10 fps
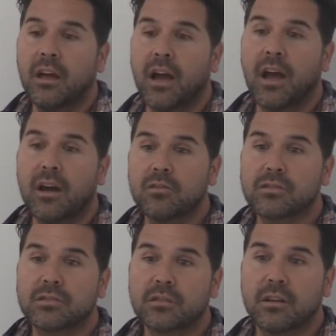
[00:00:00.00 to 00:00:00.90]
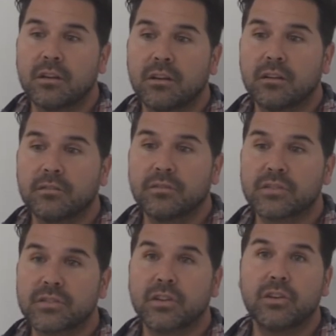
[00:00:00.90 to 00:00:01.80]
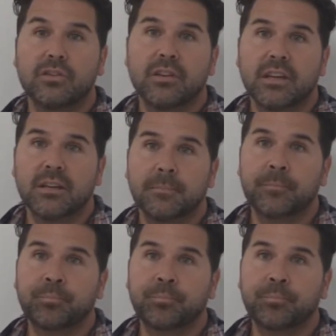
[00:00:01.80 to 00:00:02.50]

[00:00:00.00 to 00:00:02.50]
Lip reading: a house of security.